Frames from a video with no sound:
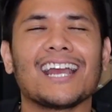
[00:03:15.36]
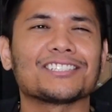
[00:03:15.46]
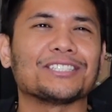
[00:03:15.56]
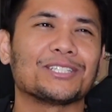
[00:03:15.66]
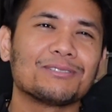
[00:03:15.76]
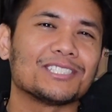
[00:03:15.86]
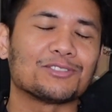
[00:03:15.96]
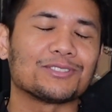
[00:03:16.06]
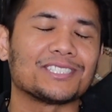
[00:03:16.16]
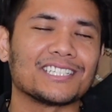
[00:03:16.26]
Actually, you know what's
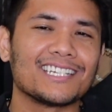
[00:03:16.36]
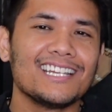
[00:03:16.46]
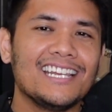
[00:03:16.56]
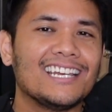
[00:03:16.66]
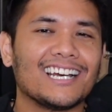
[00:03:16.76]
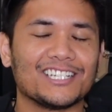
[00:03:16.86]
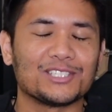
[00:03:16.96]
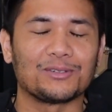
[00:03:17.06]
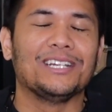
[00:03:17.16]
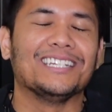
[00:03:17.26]
interesting? I
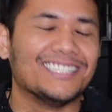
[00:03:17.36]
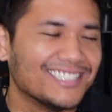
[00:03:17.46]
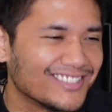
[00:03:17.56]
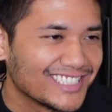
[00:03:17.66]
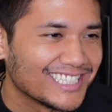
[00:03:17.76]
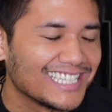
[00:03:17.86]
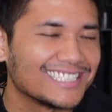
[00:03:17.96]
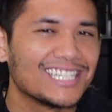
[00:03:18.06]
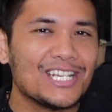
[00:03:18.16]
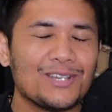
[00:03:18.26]
just
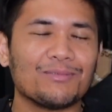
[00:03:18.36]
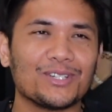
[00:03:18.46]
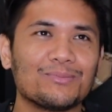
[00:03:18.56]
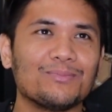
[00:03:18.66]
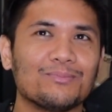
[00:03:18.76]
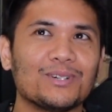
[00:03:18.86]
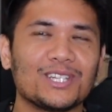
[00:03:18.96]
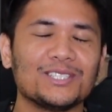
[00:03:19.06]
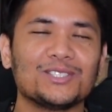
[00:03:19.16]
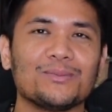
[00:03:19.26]
realized, when you put
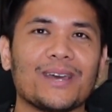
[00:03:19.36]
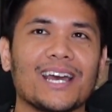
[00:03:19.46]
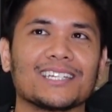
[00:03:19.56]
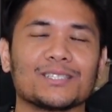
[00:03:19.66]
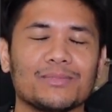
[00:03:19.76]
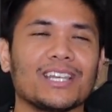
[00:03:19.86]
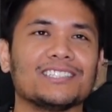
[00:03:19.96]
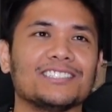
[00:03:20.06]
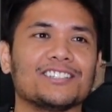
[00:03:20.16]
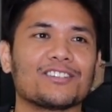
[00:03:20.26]
these two bags up
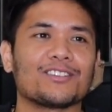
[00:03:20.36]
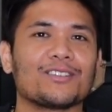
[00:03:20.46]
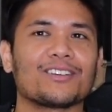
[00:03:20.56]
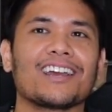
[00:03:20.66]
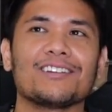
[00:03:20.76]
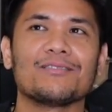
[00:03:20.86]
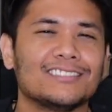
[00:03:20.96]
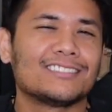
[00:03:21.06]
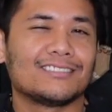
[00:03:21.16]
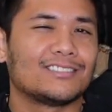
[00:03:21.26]
against each other, they're kind of
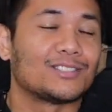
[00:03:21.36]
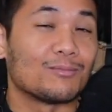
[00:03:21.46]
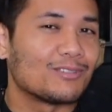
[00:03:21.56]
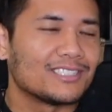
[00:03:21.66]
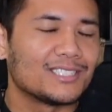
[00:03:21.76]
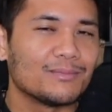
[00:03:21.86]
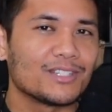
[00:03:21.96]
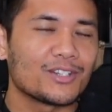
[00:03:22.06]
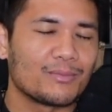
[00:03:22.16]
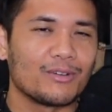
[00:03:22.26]
somewhat
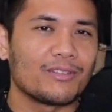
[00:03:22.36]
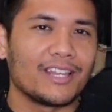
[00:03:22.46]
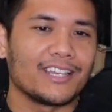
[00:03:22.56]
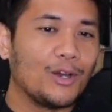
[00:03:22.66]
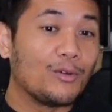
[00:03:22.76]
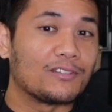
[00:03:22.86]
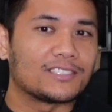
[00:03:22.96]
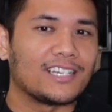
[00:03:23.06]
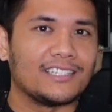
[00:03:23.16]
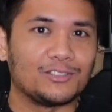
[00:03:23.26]
similar. They're both like
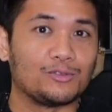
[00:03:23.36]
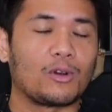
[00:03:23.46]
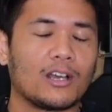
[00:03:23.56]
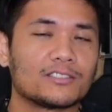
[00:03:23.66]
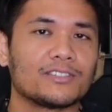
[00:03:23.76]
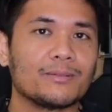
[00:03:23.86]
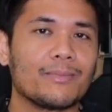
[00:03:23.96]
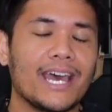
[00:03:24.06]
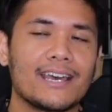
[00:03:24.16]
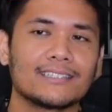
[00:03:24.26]
oversized drawstring
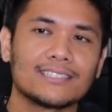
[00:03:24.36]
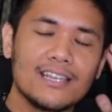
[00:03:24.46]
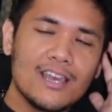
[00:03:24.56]
bags.